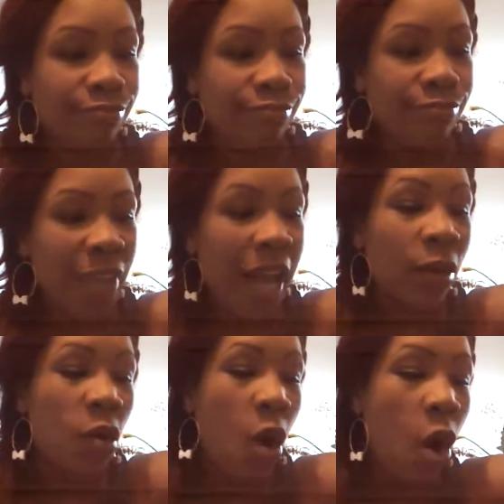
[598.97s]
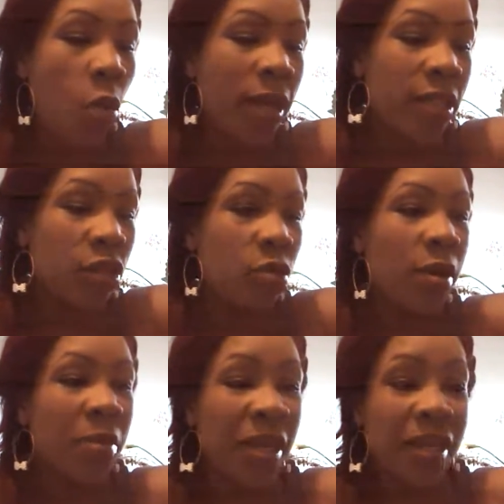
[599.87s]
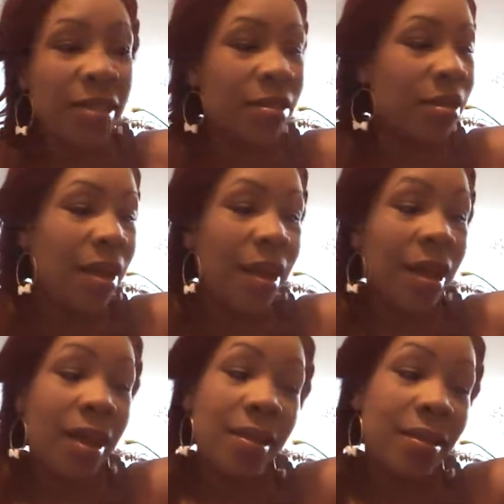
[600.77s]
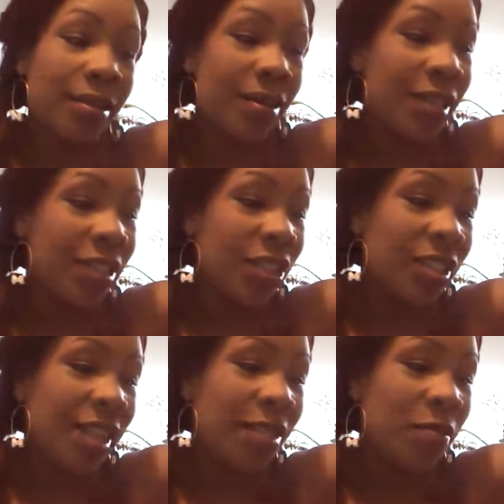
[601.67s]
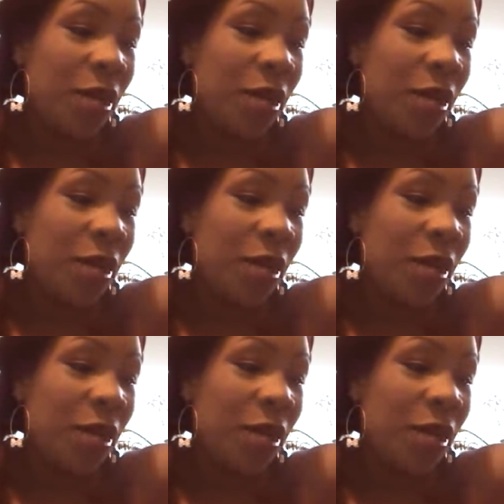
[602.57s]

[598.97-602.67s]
I don't always do it, because it just takes